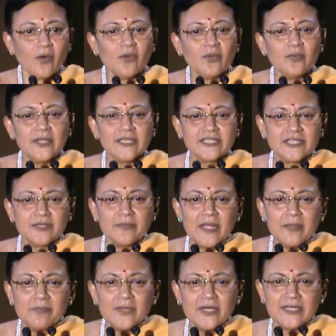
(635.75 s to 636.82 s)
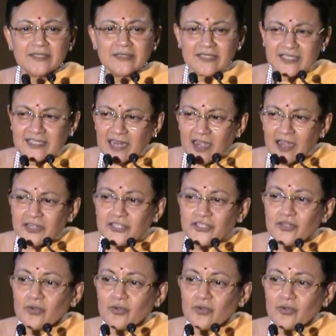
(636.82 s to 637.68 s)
always remember, start